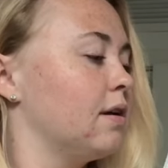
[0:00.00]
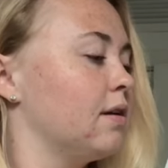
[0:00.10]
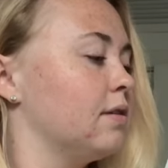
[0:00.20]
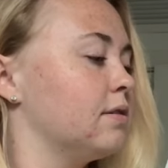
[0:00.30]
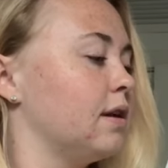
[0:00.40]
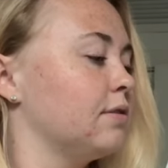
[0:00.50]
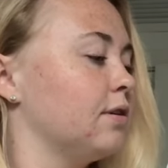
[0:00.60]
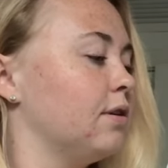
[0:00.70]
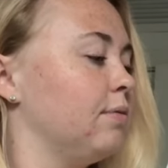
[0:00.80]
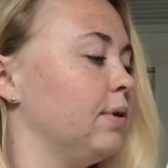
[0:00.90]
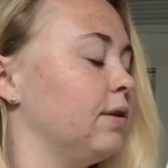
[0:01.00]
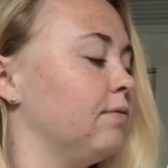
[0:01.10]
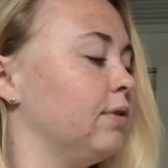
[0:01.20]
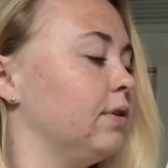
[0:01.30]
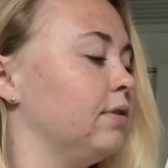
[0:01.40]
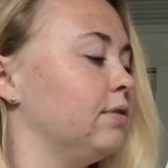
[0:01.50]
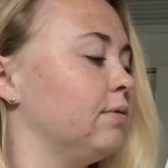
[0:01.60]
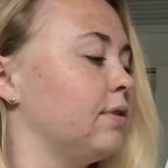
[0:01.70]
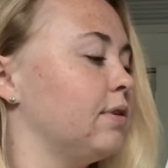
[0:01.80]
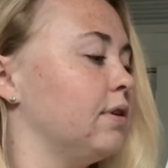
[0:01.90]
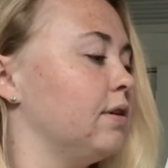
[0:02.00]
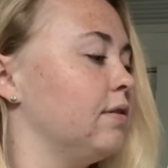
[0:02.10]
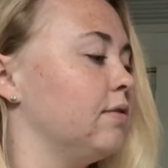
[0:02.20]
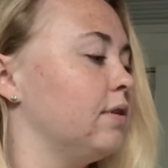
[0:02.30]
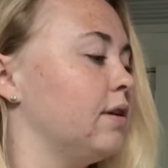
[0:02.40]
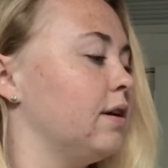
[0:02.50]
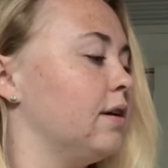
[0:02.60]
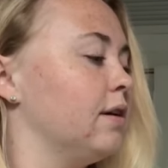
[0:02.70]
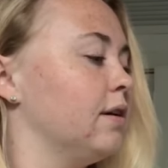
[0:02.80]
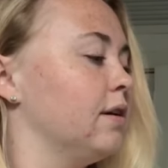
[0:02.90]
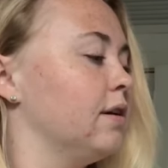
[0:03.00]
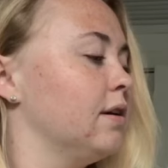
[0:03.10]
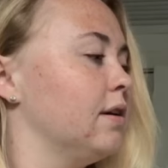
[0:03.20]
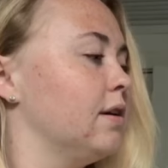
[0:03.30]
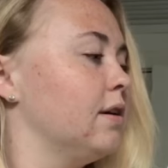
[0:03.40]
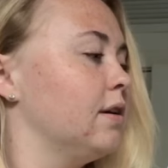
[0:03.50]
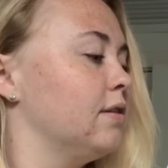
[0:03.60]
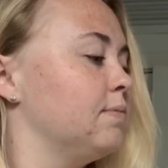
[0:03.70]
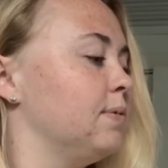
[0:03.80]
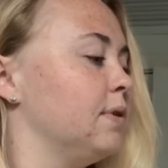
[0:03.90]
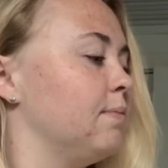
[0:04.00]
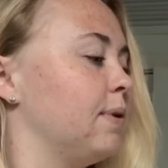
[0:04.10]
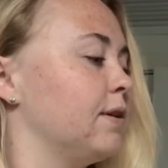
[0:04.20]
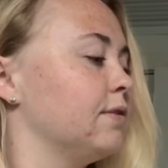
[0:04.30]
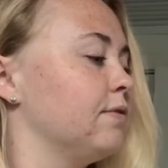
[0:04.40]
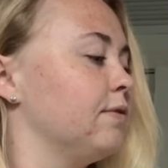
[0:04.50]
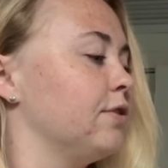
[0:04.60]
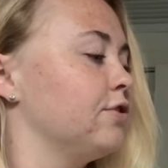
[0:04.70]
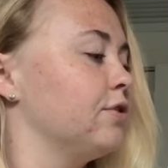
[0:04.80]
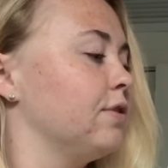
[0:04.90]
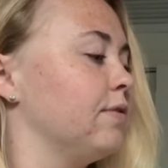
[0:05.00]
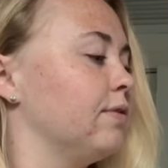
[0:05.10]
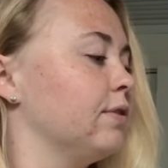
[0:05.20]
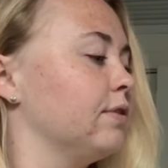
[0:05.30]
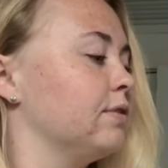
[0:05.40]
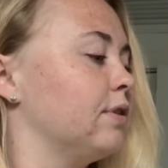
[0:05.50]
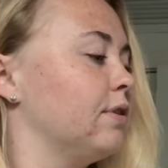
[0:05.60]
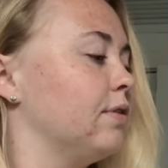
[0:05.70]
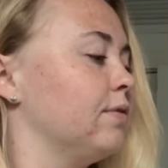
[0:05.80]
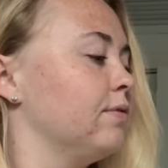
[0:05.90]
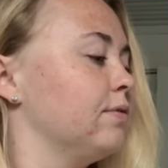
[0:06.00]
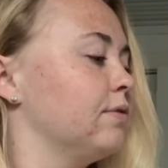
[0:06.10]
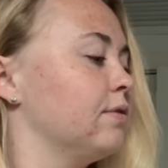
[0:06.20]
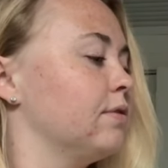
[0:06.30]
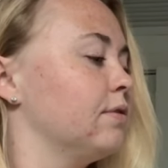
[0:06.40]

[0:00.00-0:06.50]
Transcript: because that's all we can really do at the end of the day is be the best version of ourselves.